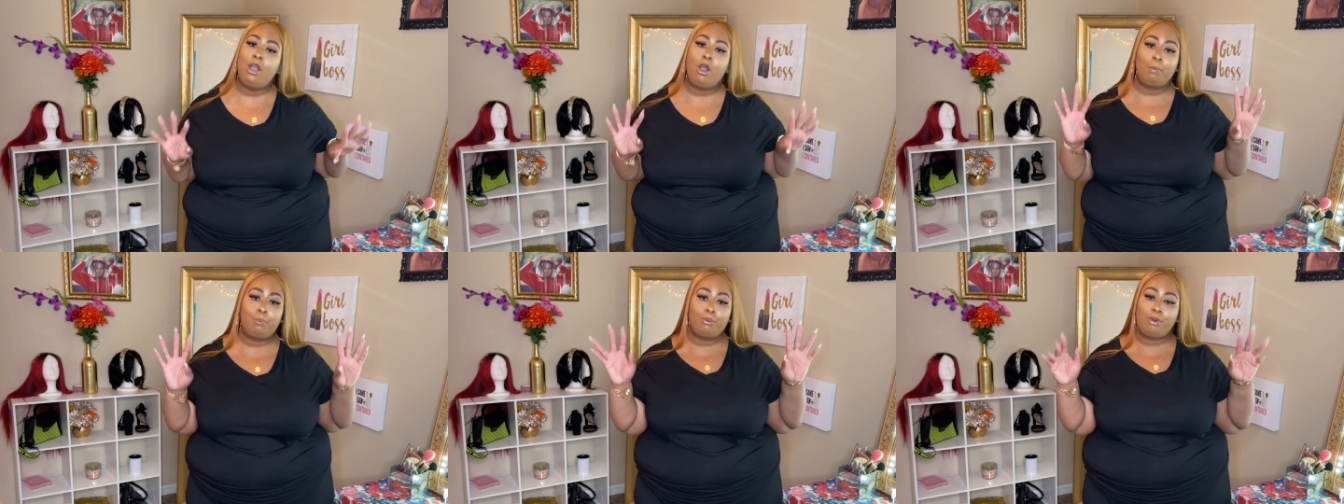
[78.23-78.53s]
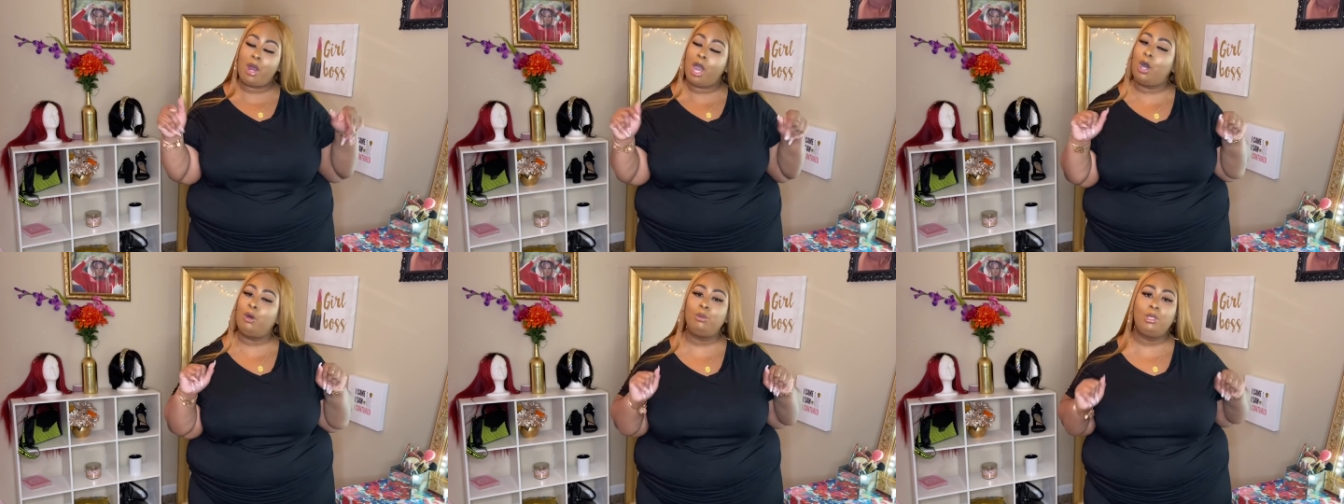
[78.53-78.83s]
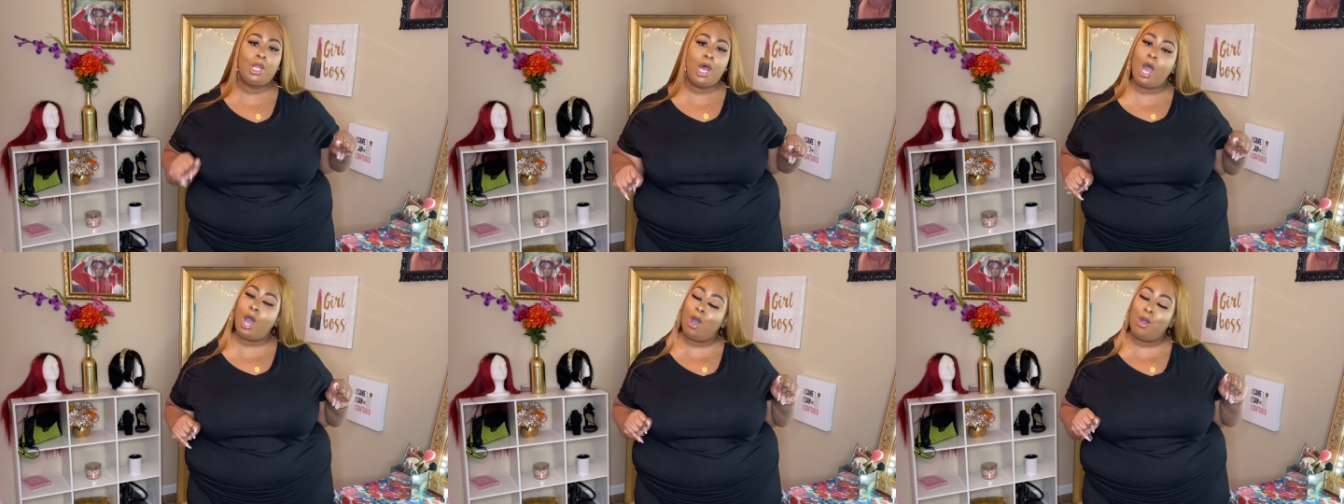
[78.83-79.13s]
or
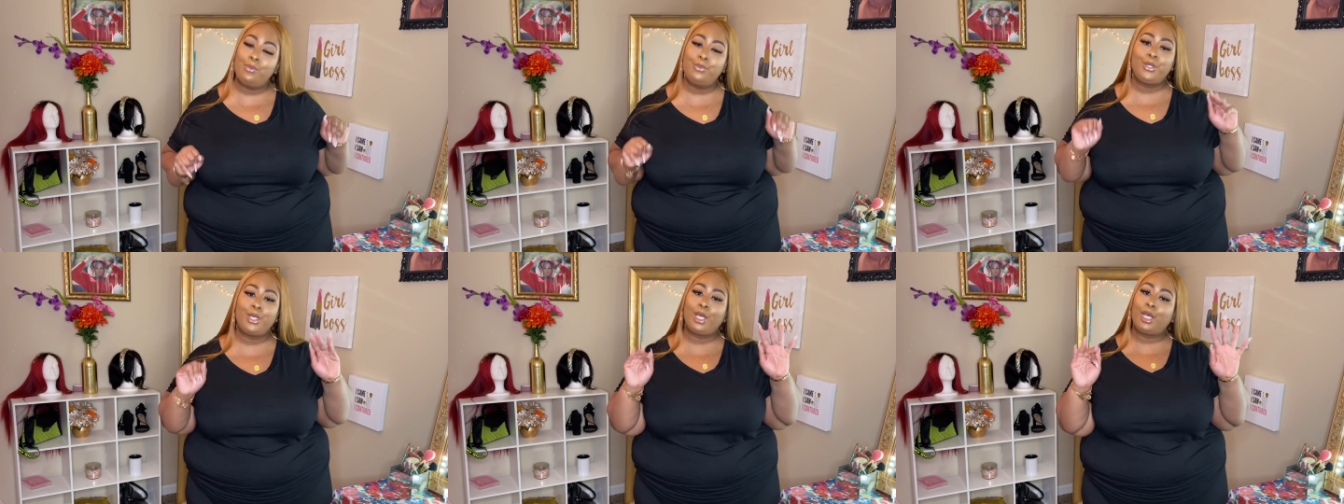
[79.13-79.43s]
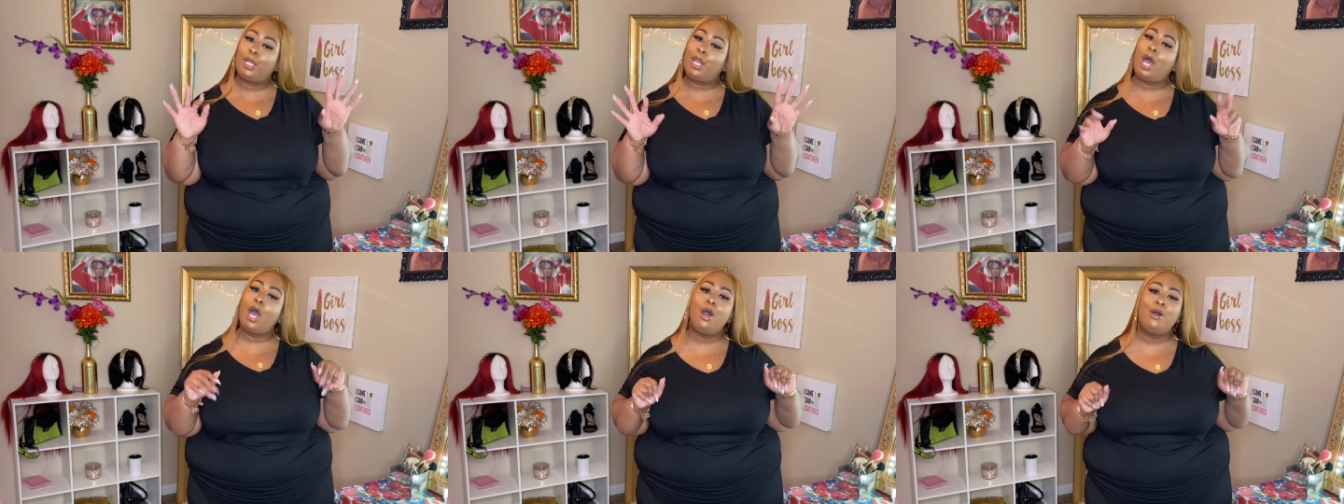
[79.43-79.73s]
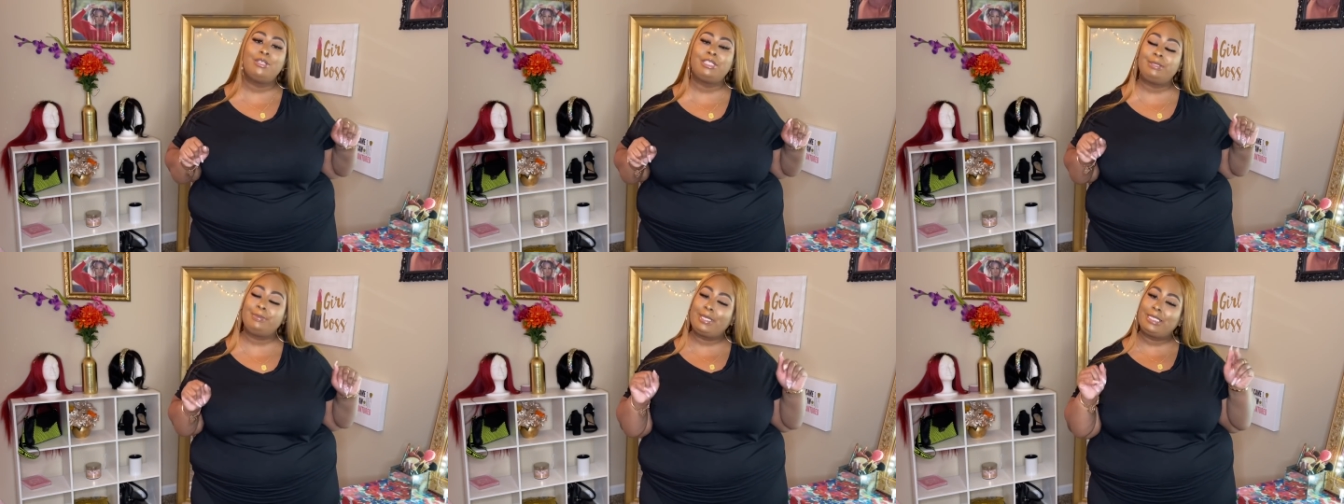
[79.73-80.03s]
prolong the
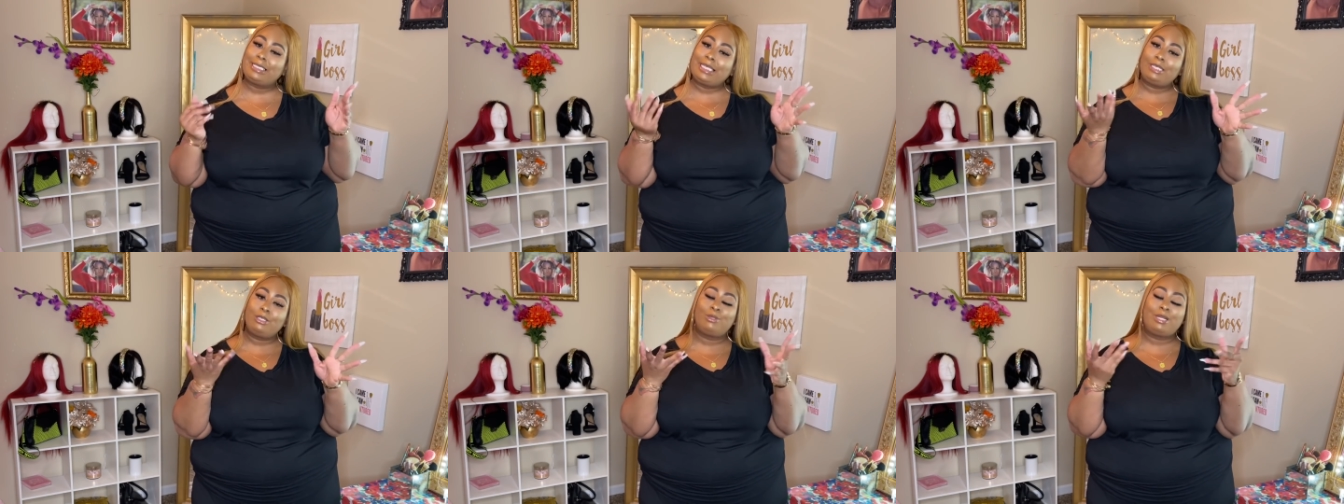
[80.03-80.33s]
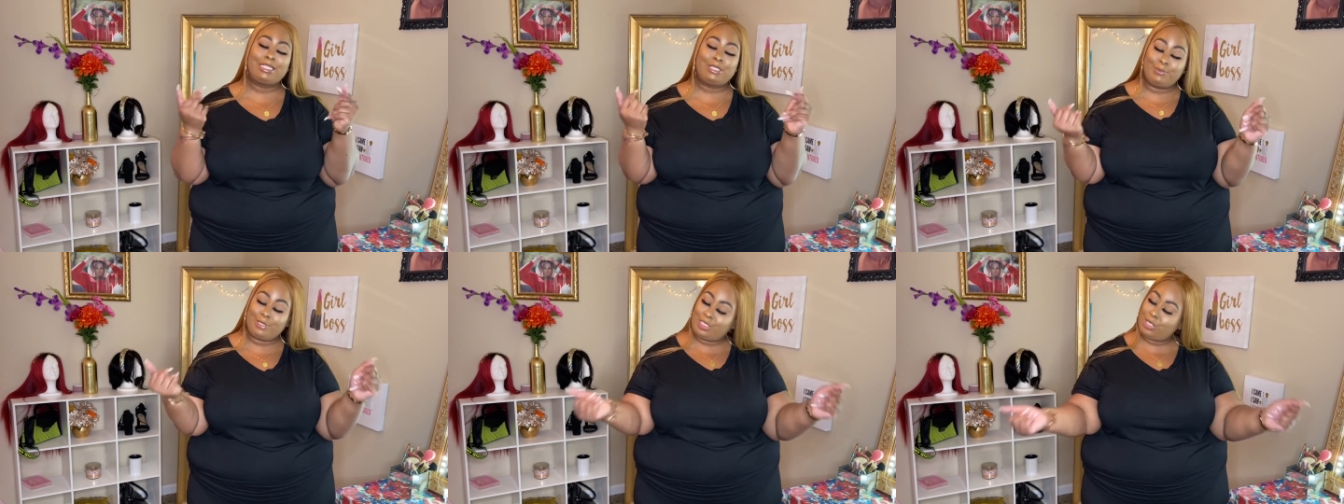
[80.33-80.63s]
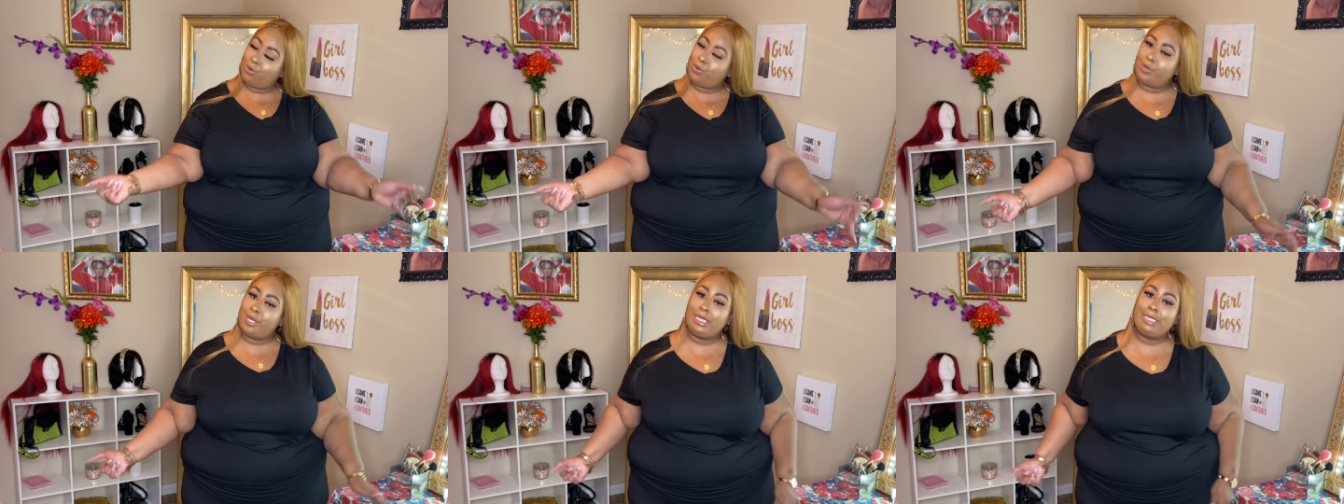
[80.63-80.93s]
close because I know that's what
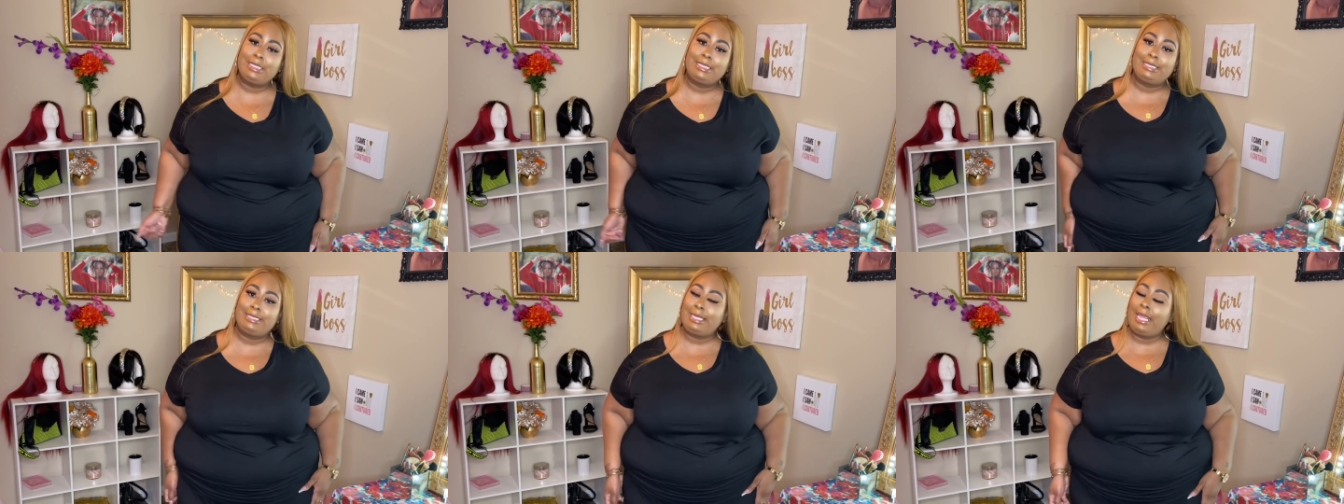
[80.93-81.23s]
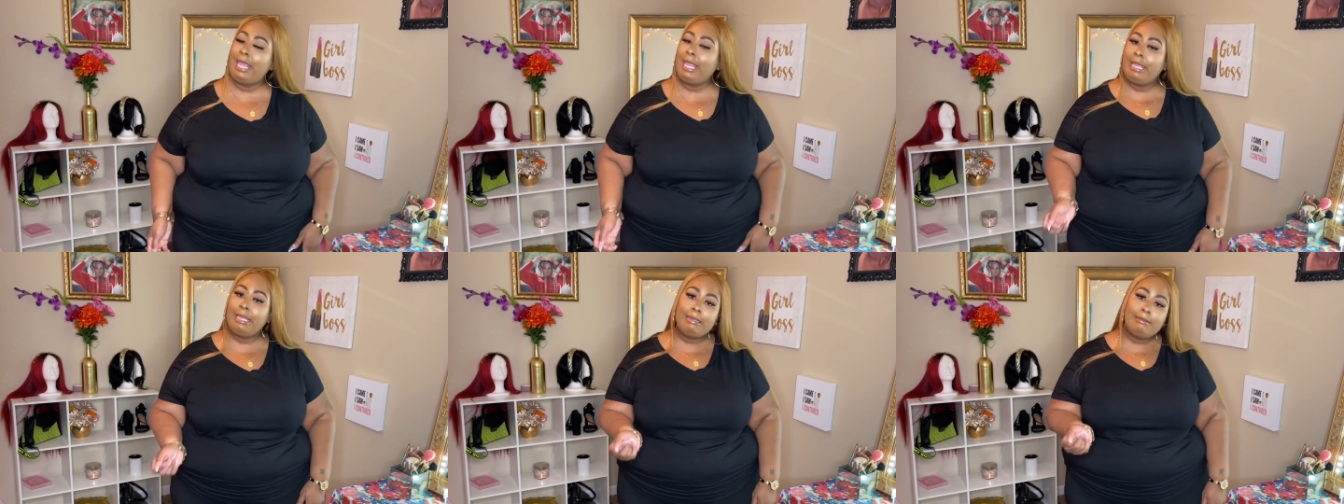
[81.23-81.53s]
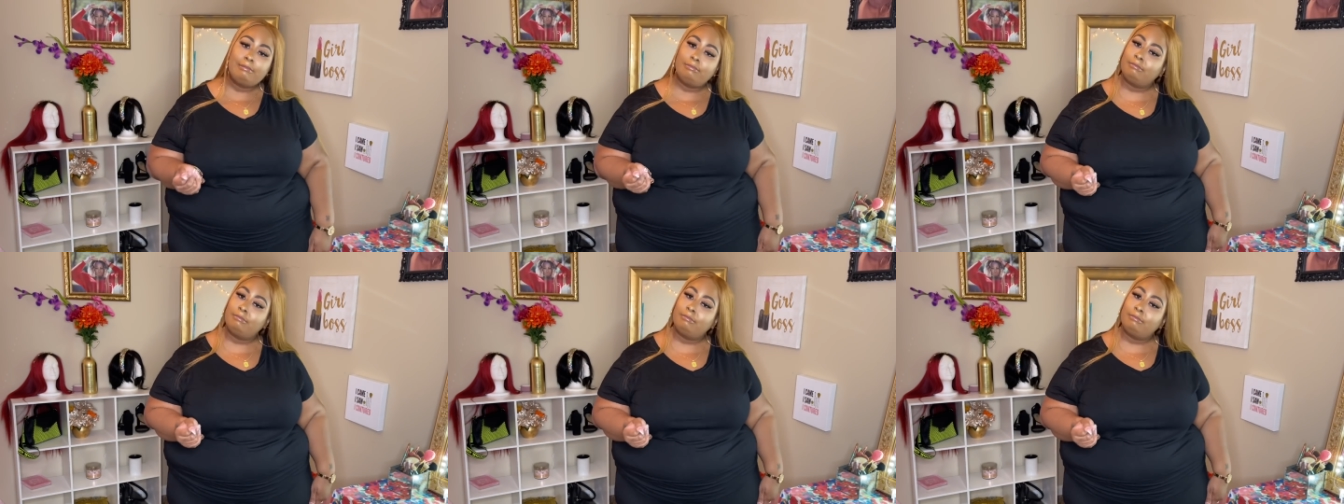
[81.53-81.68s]
y'all want to see.